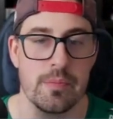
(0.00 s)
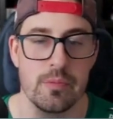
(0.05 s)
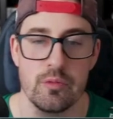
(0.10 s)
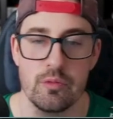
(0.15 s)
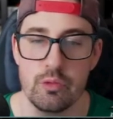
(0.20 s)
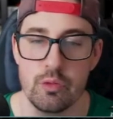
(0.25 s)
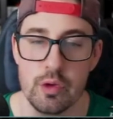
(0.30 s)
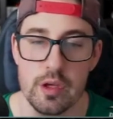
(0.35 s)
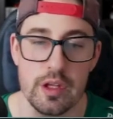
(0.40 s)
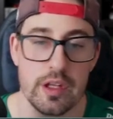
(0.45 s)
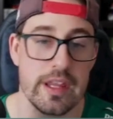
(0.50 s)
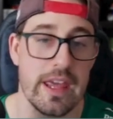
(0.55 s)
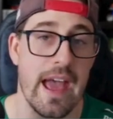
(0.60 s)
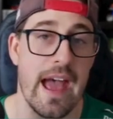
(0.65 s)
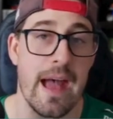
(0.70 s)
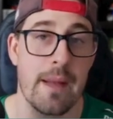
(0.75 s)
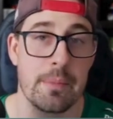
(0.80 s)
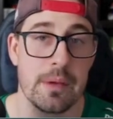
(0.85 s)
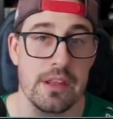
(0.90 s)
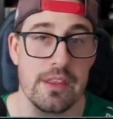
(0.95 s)
Really
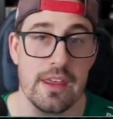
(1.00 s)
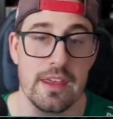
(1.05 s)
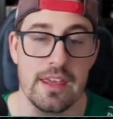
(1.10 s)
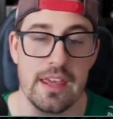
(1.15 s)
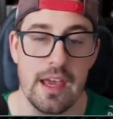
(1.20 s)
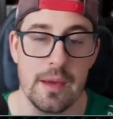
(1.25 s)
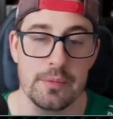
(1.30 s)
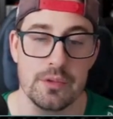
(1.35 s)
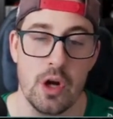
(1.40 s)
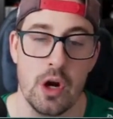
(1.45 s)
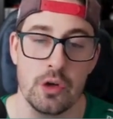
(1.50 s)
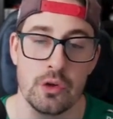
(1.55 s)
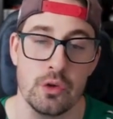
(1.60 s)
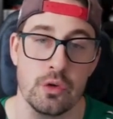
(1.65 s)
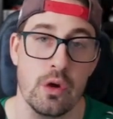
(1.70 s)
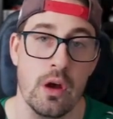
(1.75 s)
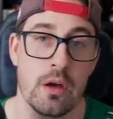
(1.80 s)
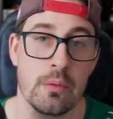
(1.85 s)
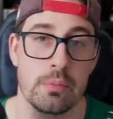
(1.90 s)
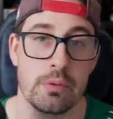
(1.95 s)
happy they kept R2
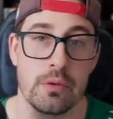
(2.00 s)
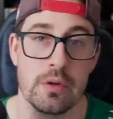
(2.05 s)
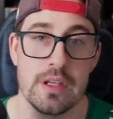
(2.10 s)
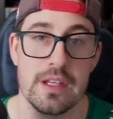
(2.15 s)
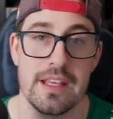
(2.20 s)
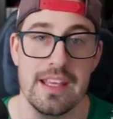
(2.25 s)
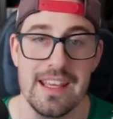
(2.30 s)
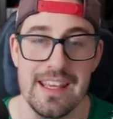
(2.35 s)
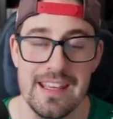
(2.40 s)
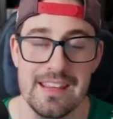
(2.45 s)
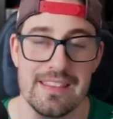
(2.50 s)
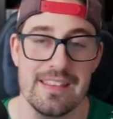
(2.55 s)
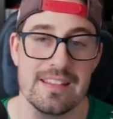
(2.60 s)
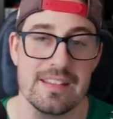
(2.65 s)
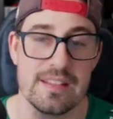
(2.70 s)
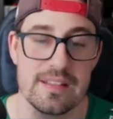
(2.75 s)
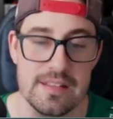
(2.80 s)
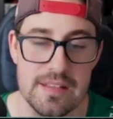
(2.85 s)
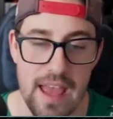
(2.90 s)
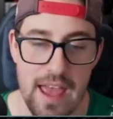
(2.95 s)
Grand Prix in the
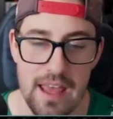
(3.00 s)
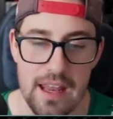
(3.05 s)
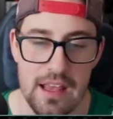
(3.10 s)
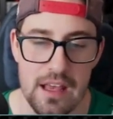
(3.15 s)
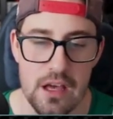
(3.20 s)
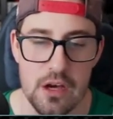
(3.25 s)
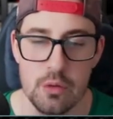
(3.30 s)
set.